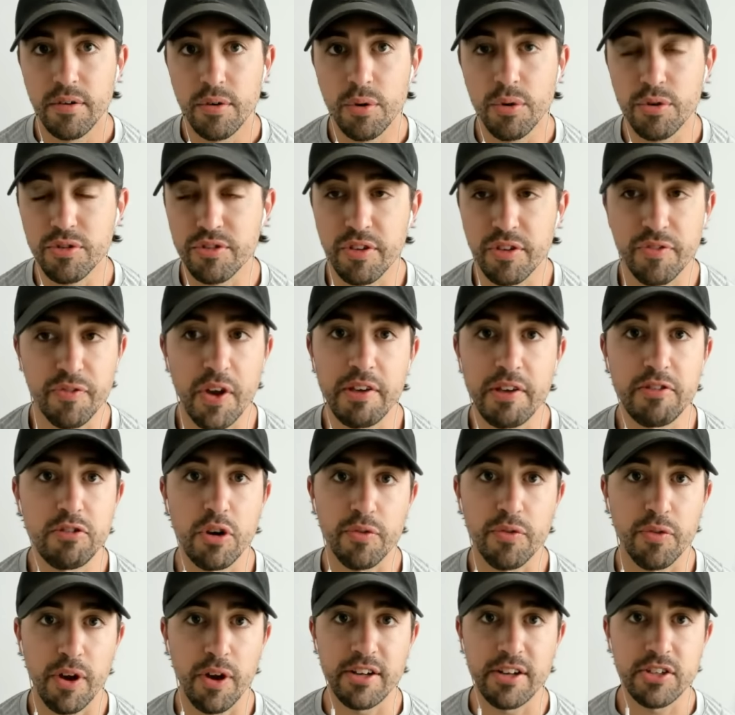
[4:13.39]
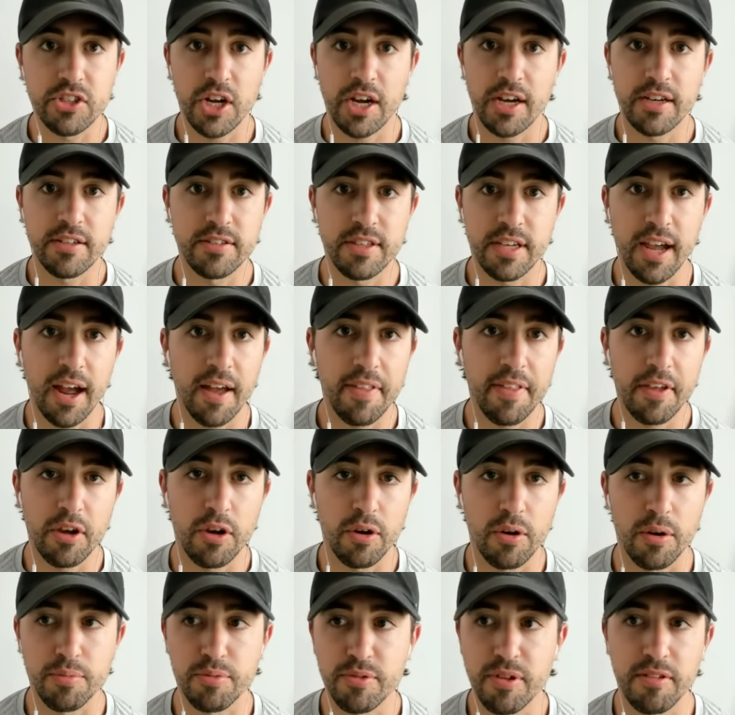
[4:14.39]
who's the face of your franchise, the guy that
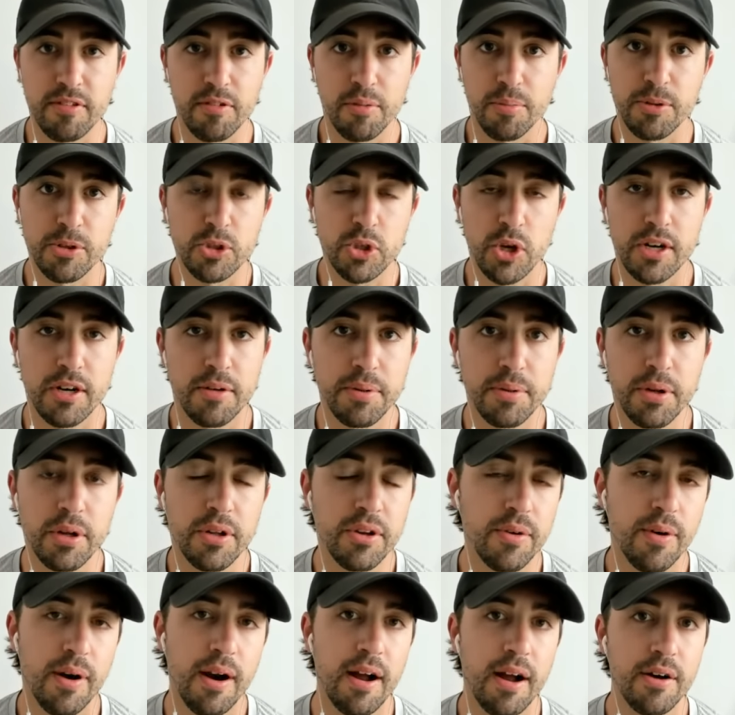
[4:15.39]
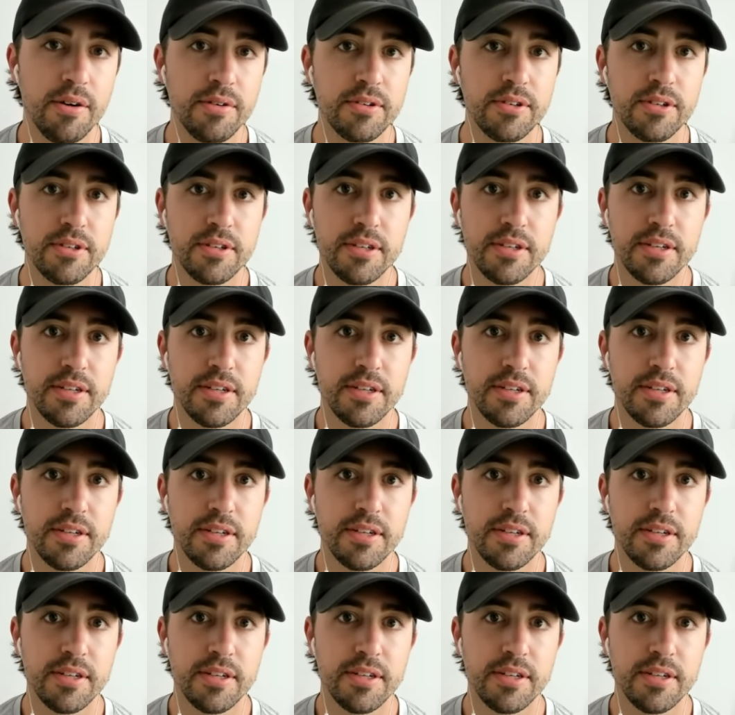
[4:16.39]
you're ostensibly trying to build around.